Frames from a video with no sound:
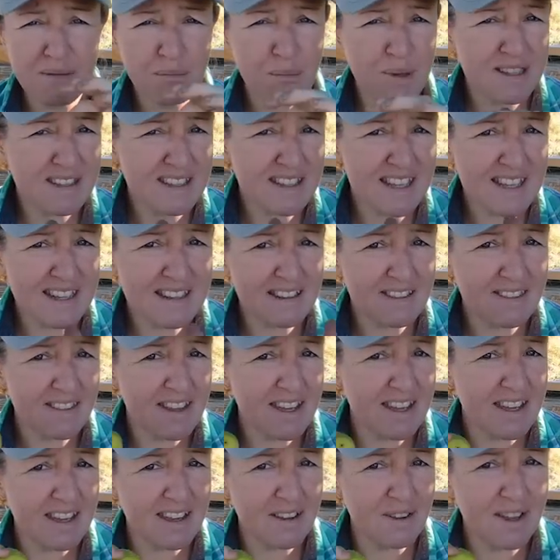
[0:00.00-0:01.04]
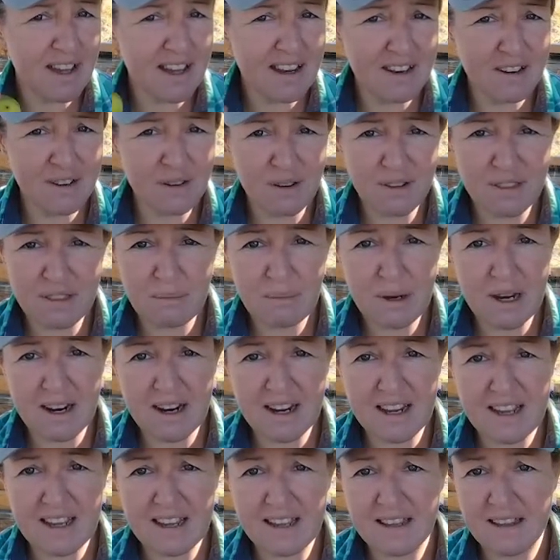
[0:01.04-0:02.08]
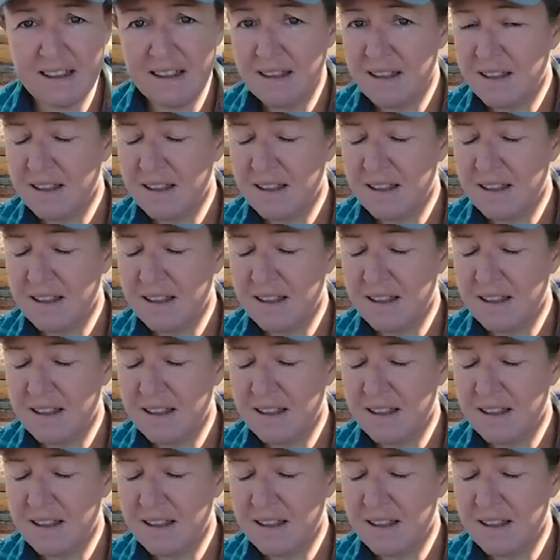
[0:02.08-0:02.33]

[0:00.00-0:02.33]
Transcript: biscuit thing you get in North America.